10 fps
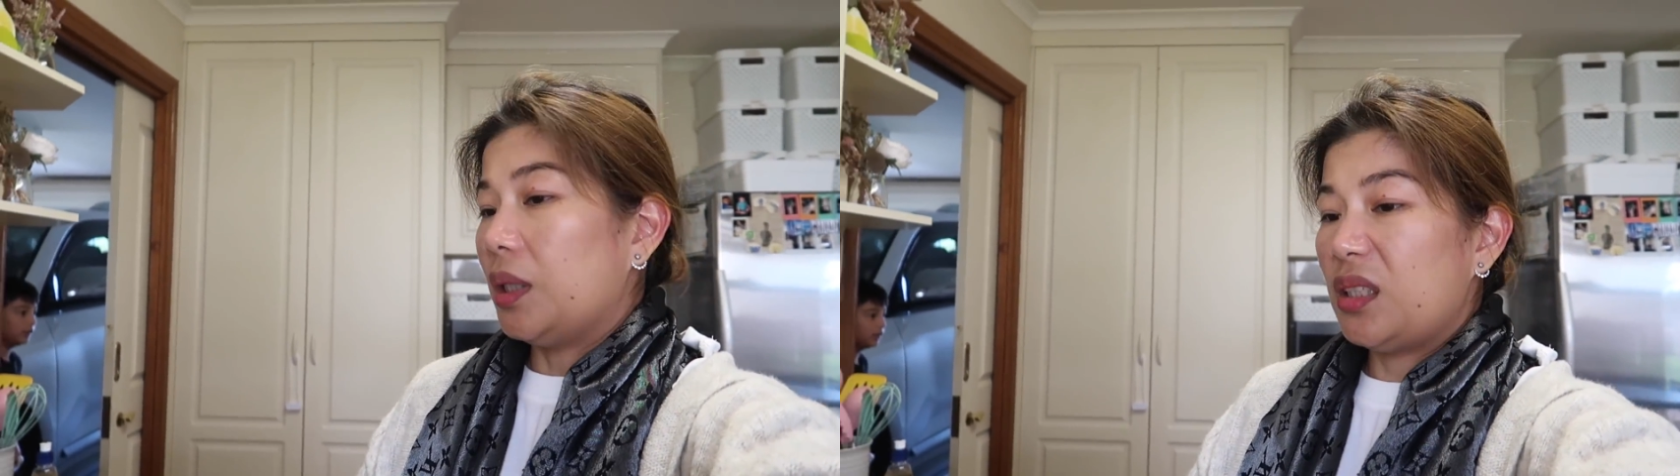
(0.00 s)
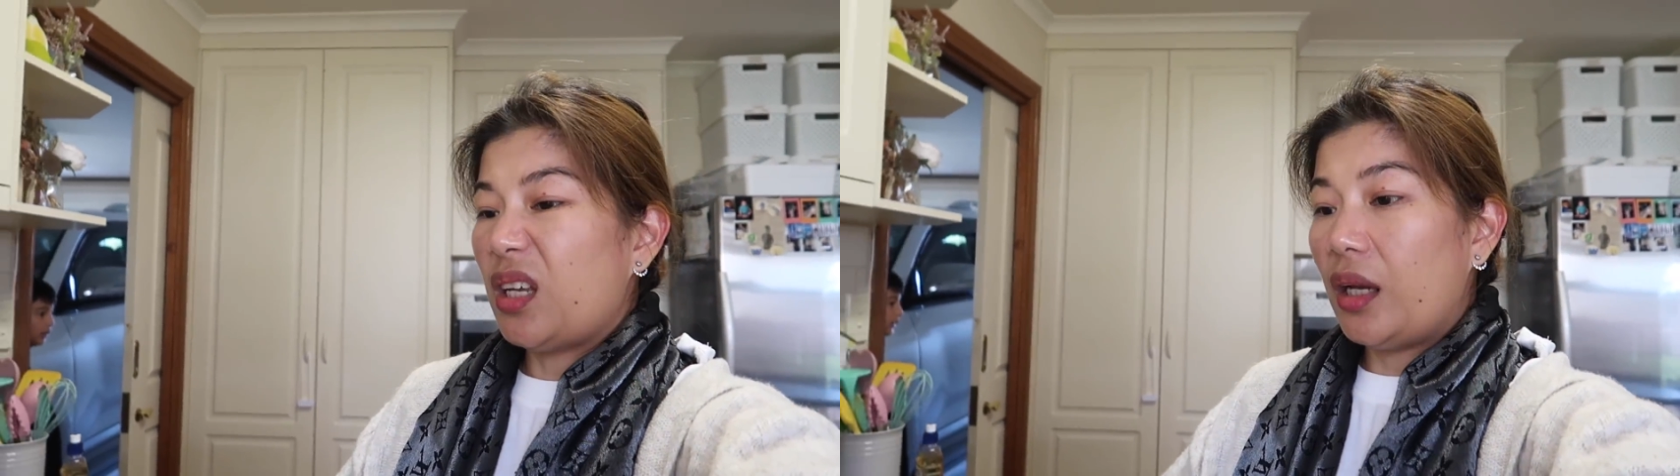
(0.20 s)

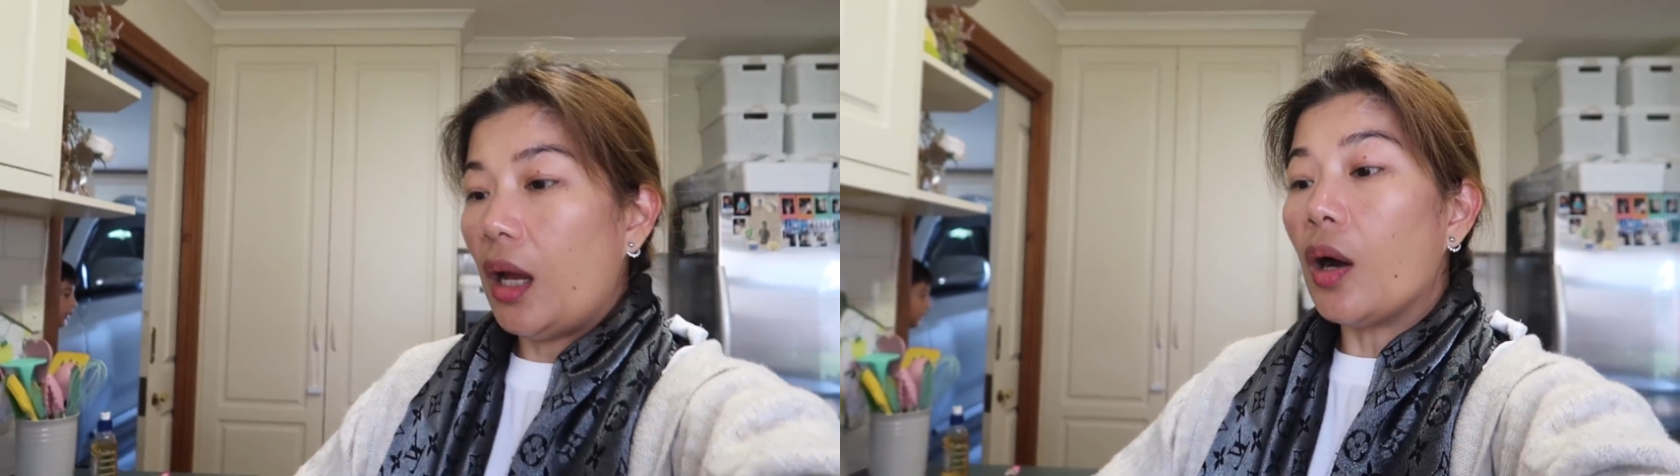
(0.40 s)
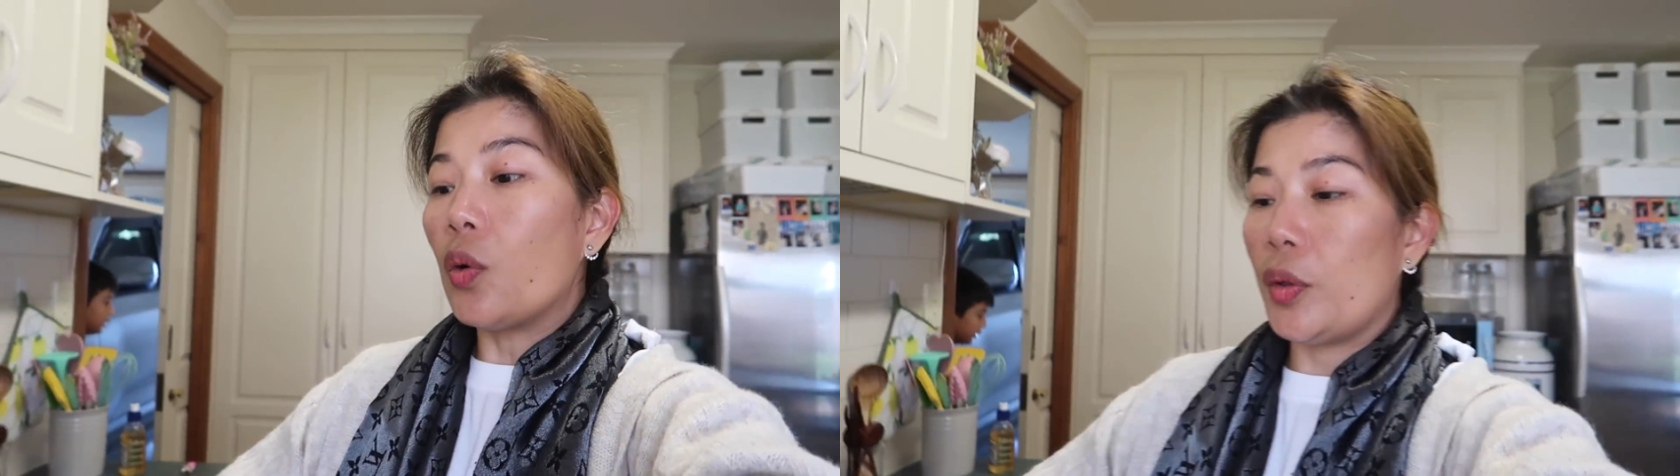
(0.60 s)
Mag-sign
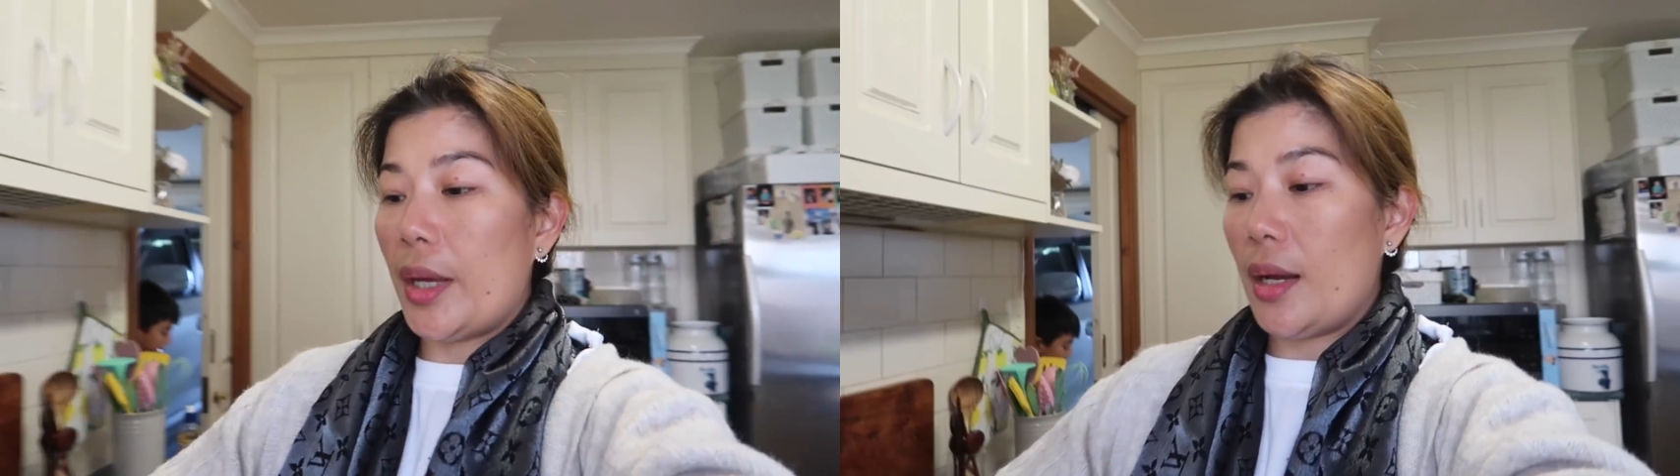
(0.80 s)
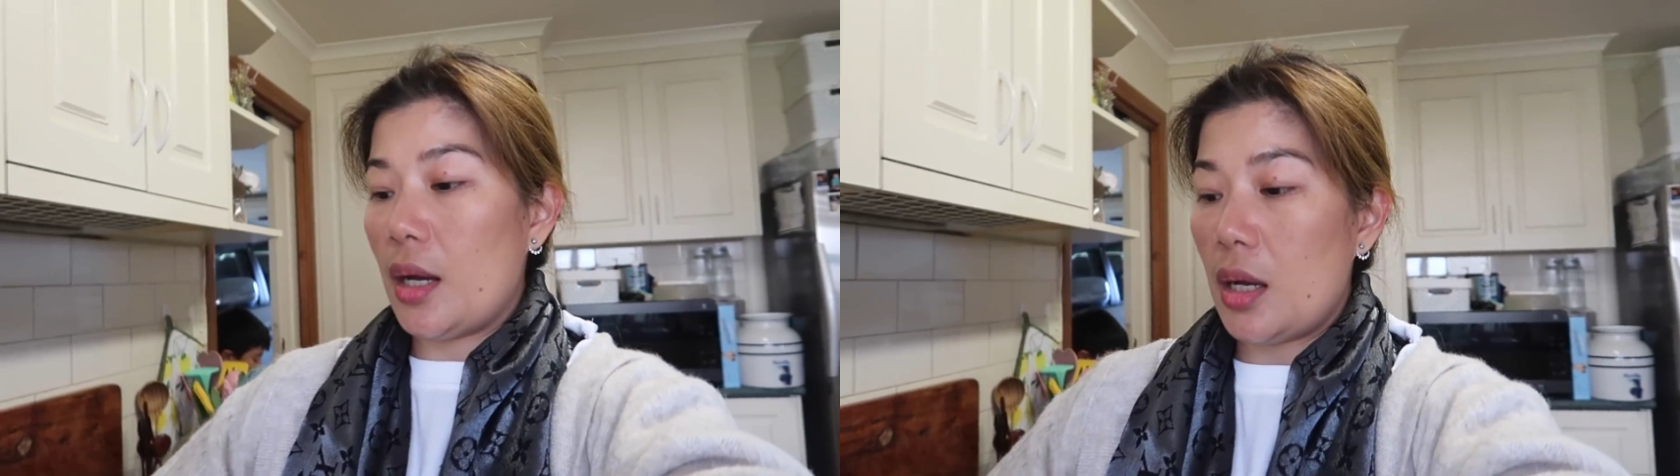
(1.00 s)
ako
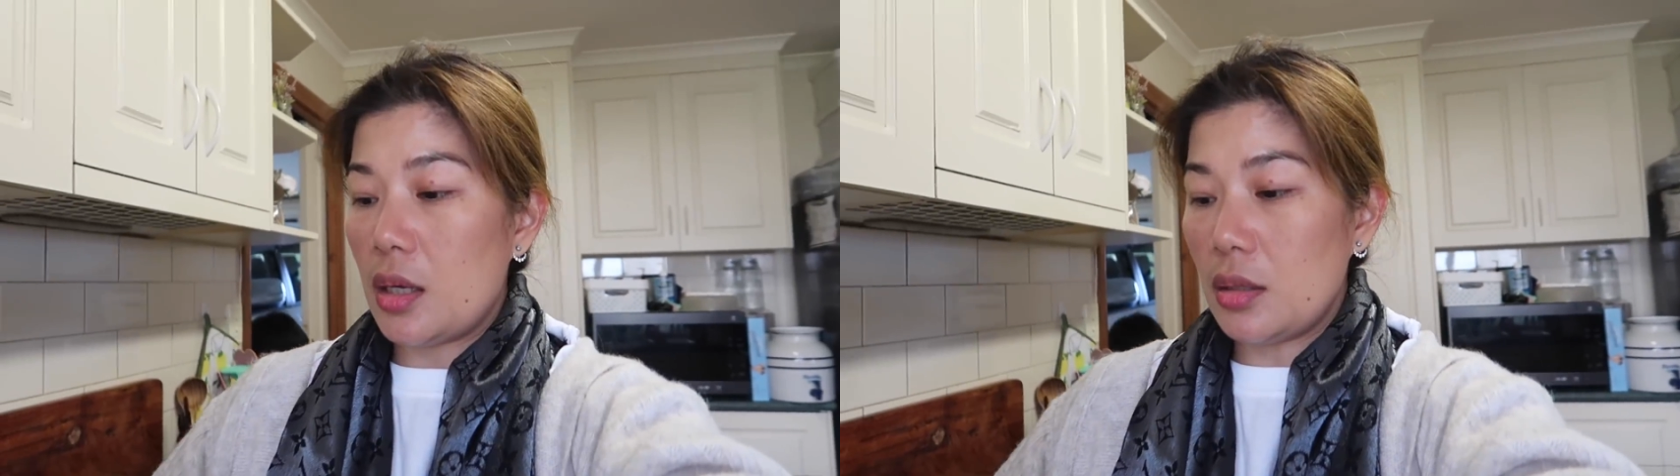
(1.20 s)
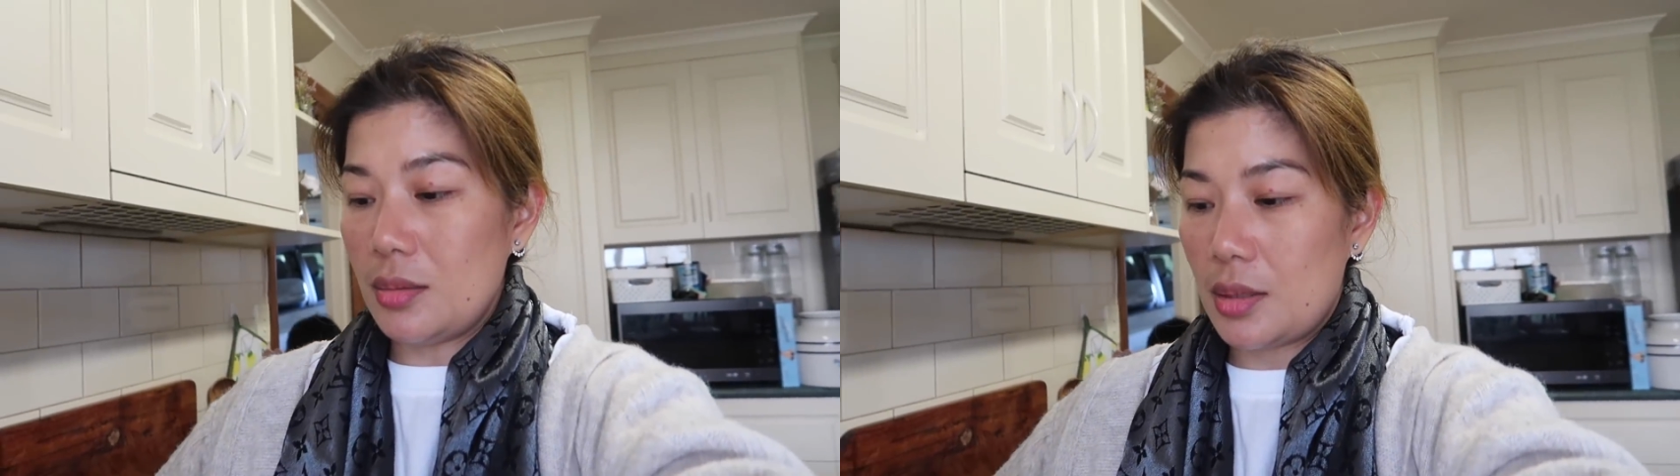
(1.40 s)

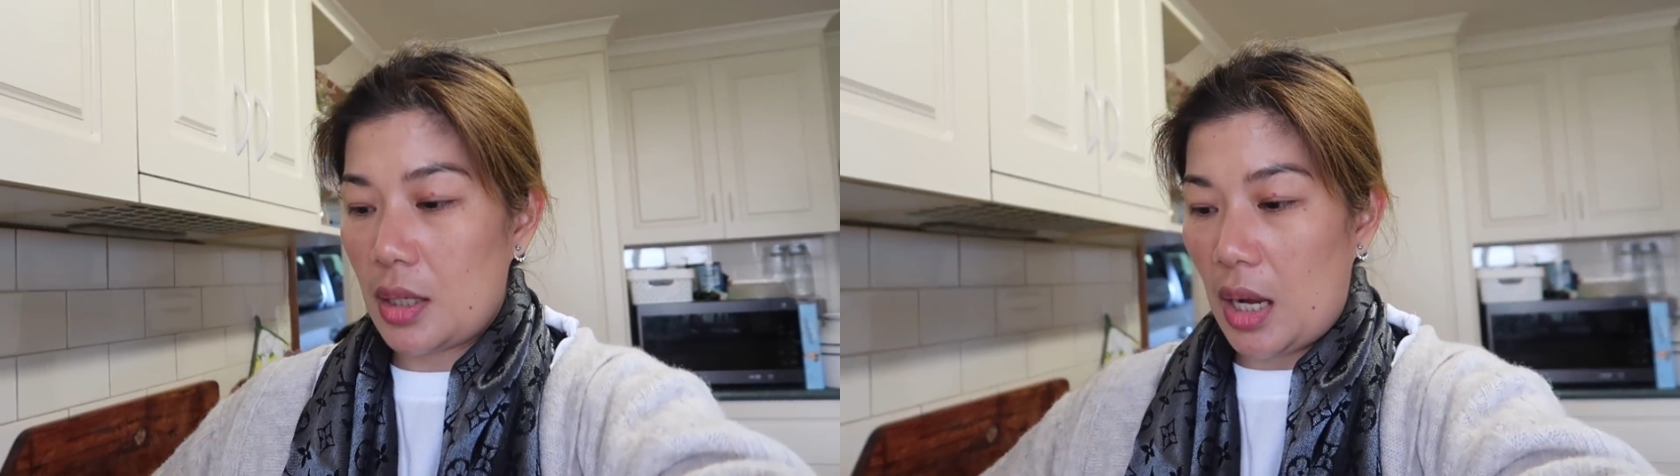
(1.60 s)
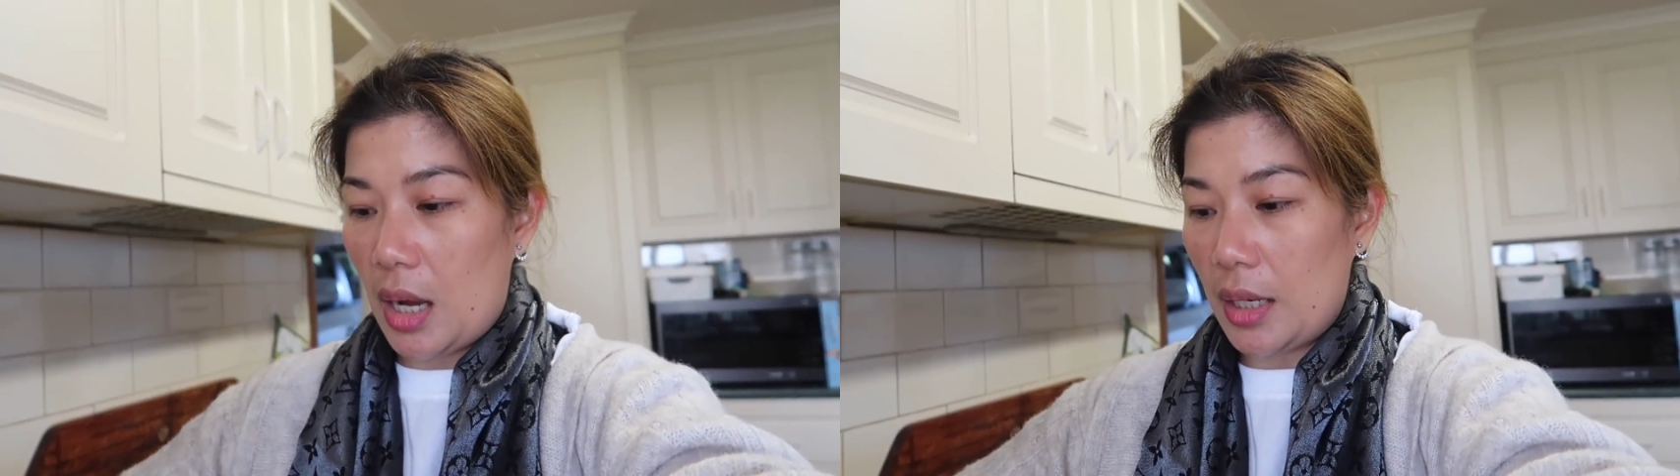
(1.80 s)
ng
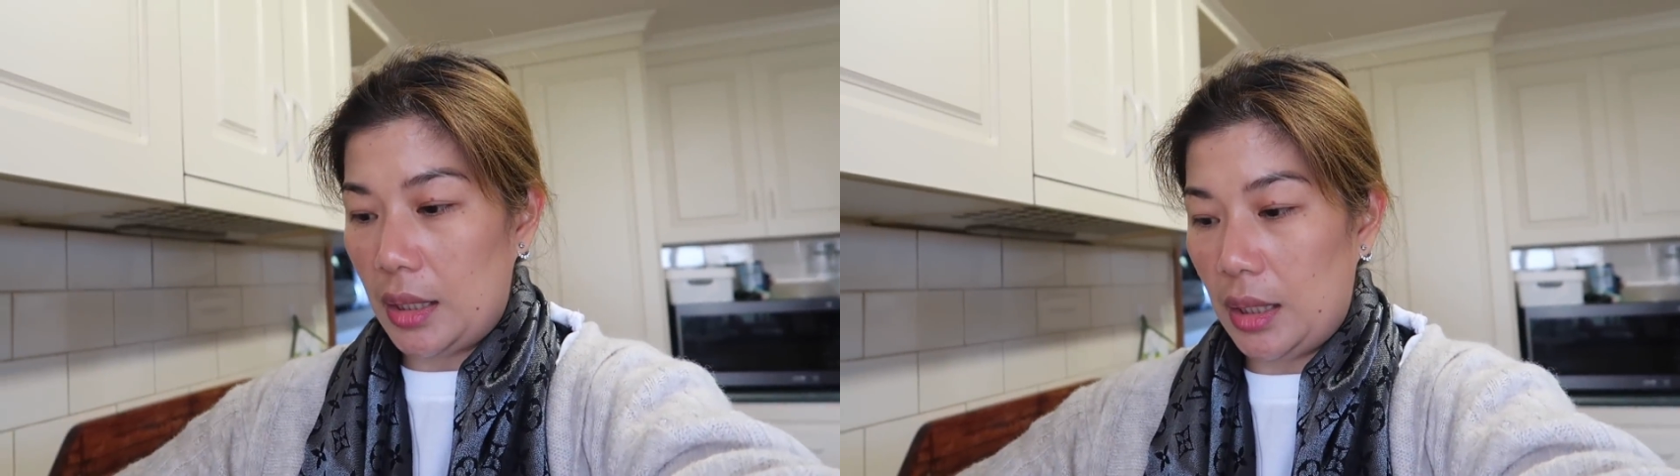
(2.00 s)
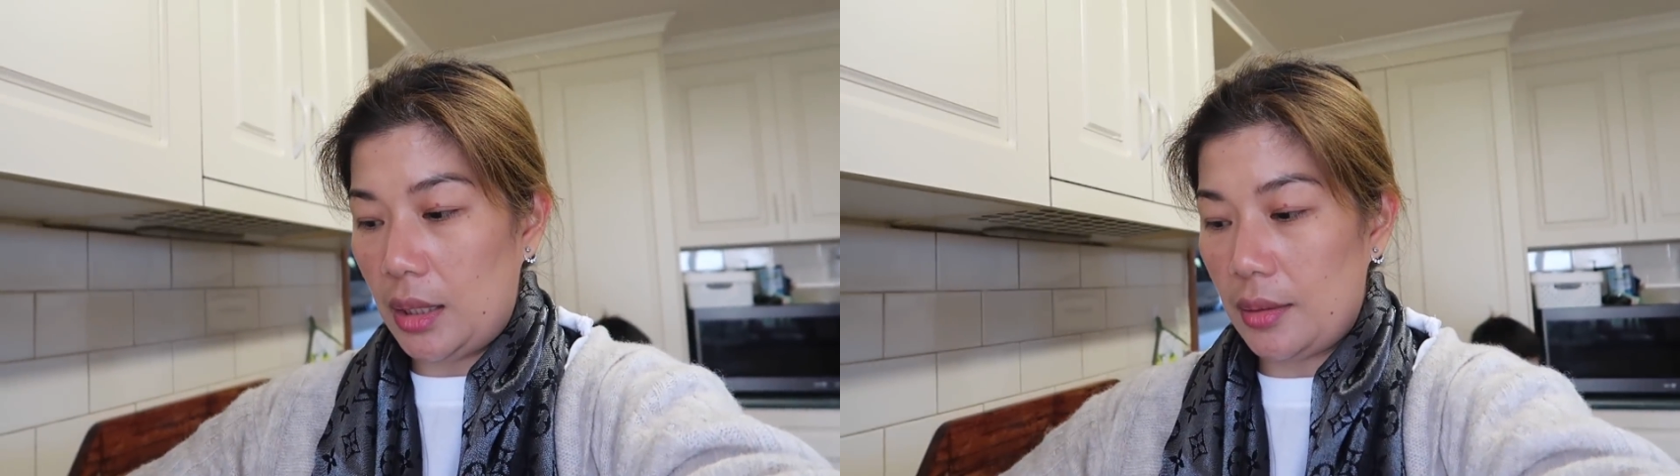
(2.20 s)

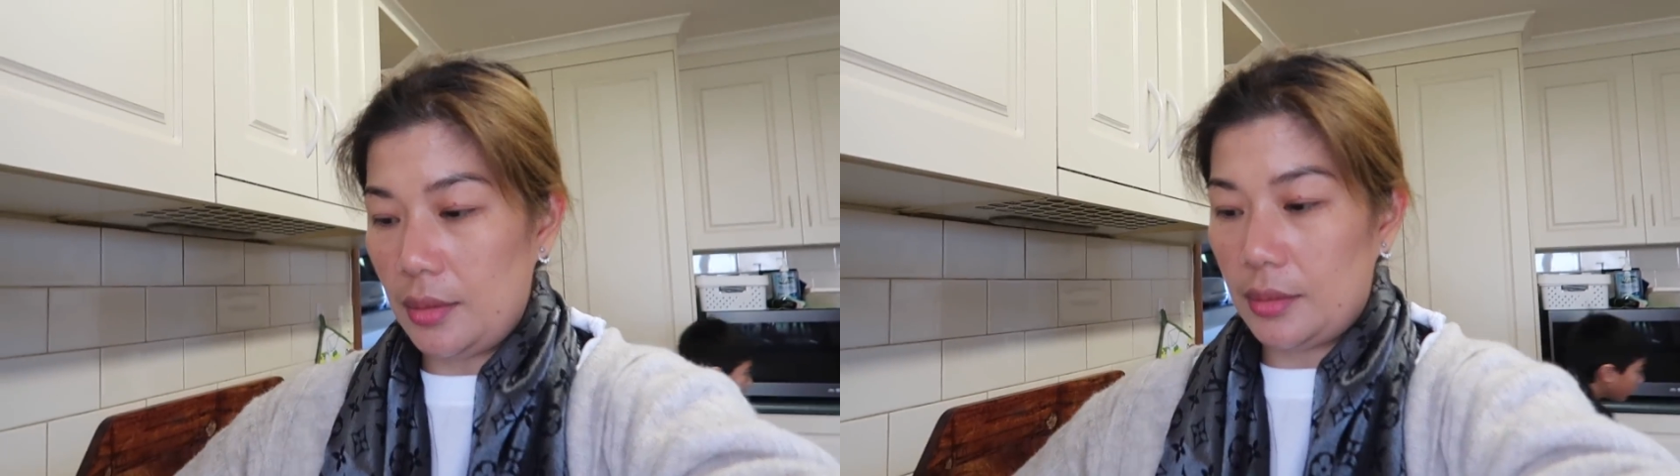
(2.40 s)
kanin.